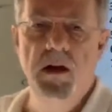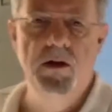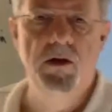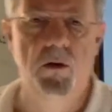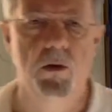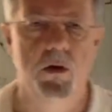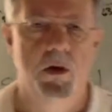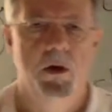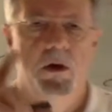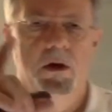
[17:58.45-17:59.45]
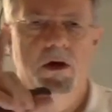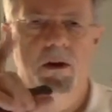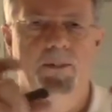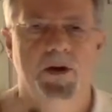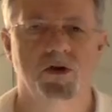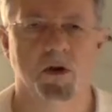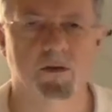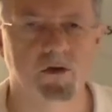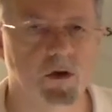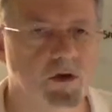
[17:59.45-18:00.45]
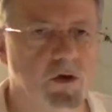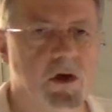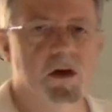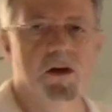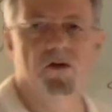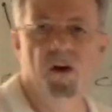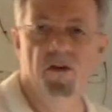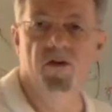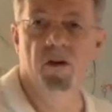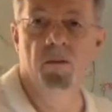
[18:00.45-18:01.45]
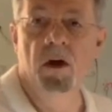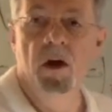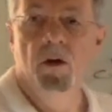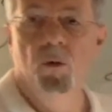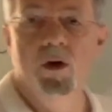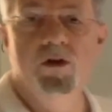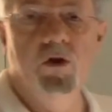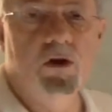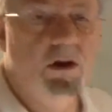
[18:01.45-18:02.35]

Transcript: need to get a picture of so that you can discuss them with